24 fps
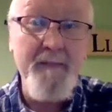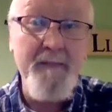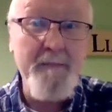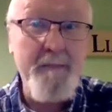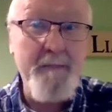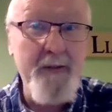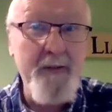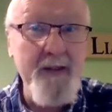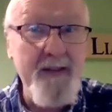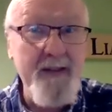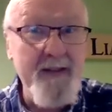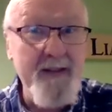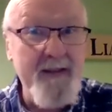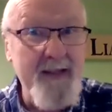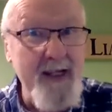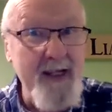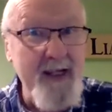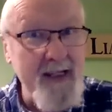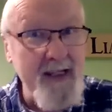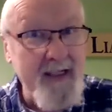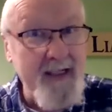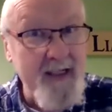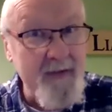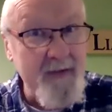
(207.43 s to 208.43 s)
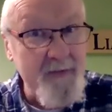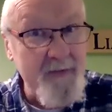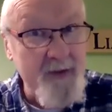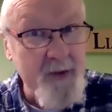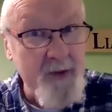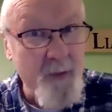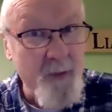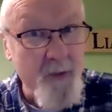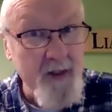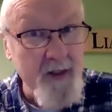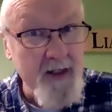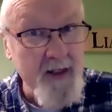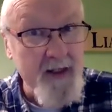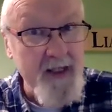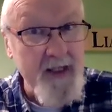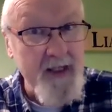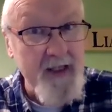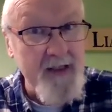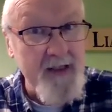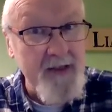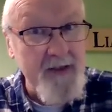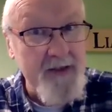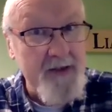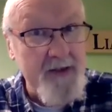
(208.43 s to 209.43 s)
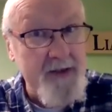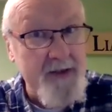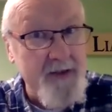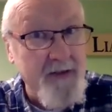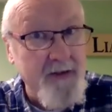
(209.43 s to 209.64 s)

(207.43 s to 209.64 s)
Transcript: But then he gives you one of these.